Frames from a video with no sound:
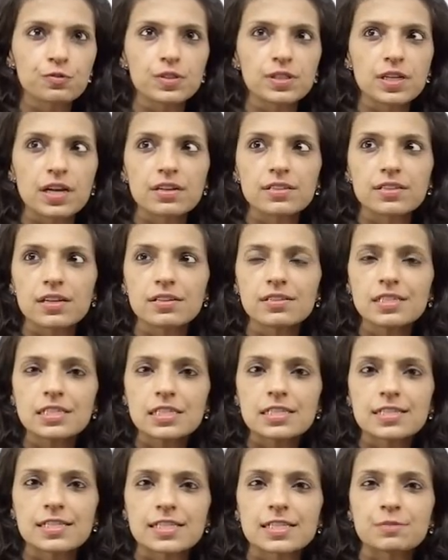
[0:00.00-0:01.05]
there is
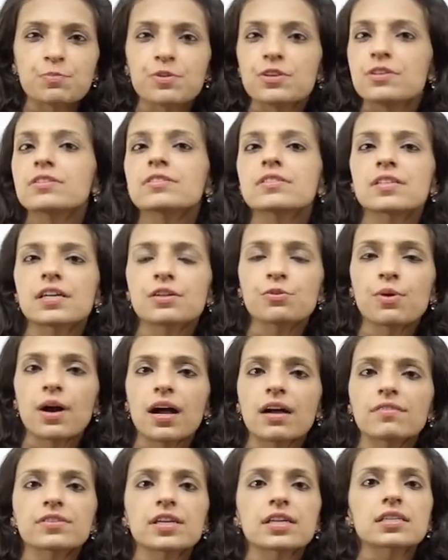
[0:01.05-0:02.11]
this experience that you
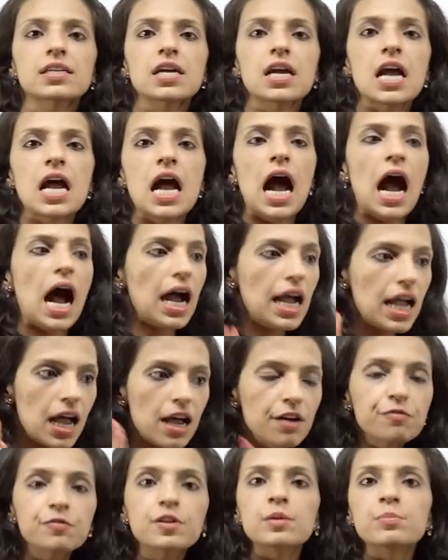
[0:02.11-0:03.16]
have that I
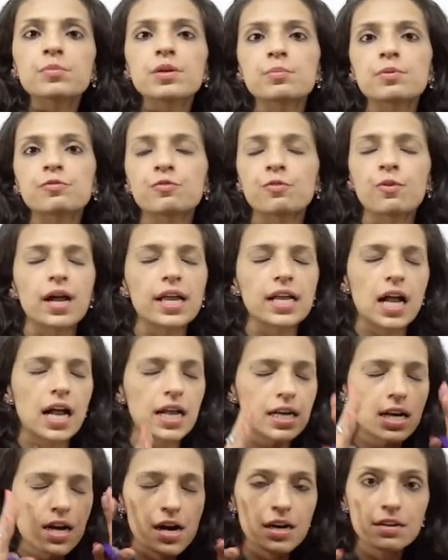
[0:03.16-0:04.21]
have come here before. I
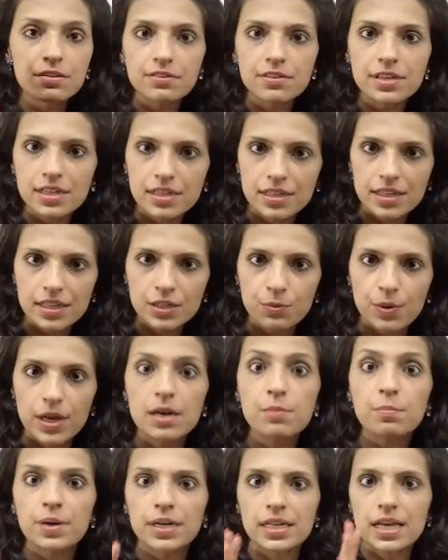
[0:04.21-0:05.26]
can't recollect
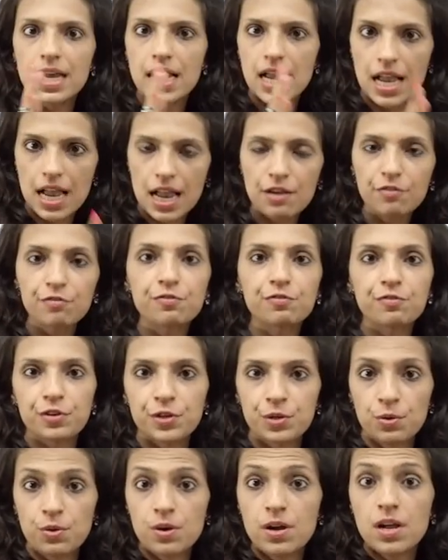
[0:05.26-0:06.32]
when, but I have,
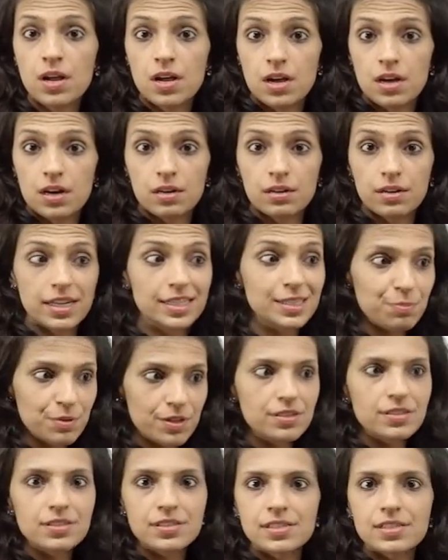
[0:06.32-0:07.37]
you know,
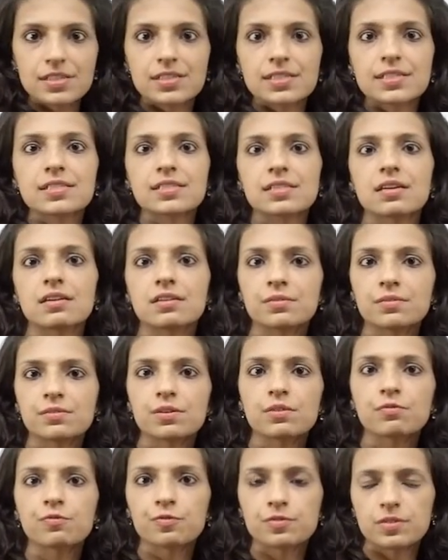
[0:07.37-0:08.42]
experienced this
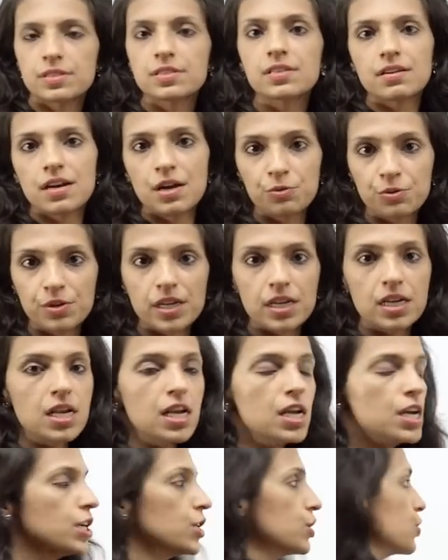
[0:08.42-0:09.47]
surrounding.
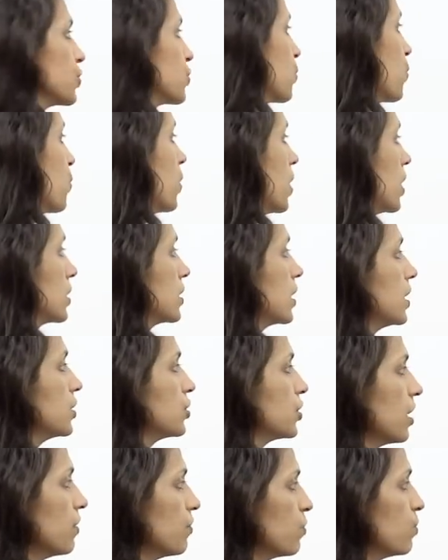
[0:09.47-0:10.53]
So a
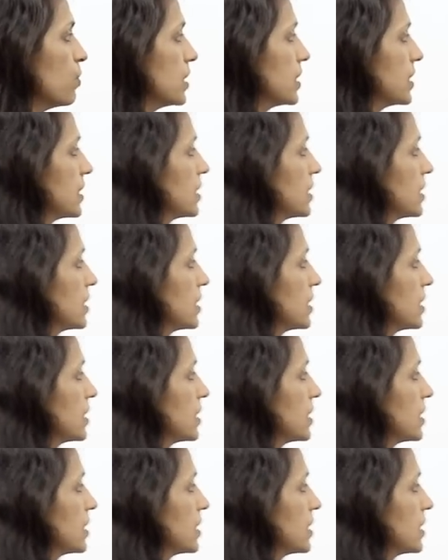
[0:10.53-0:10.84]
déjà vu is